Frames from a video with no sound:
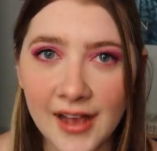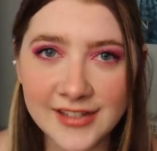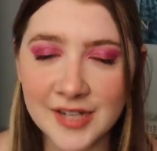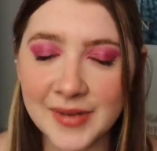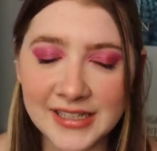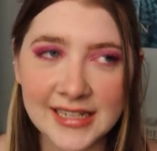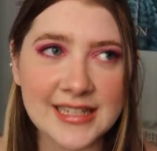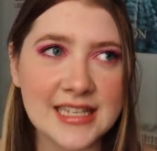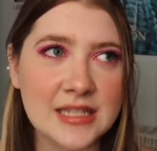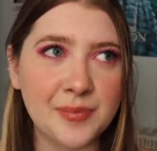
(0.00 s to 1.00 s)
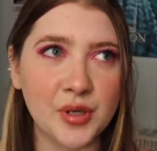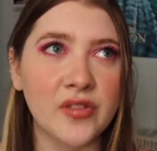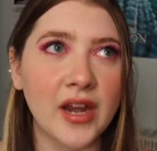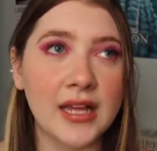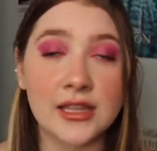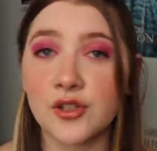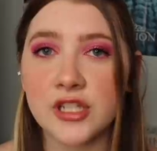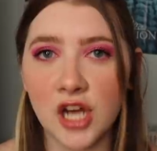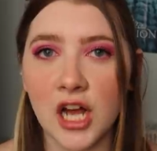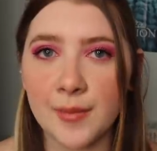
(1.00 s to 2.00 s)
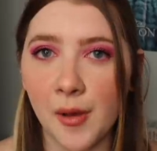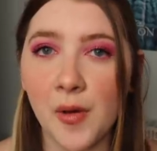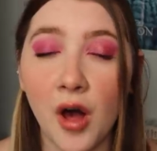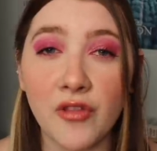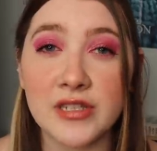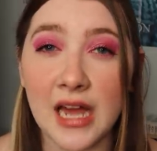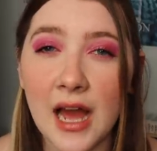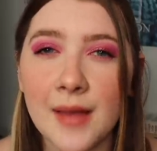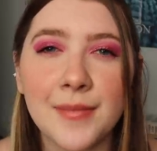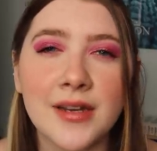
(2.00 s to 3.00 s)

Next on my list is a book that I literally talk about all the time,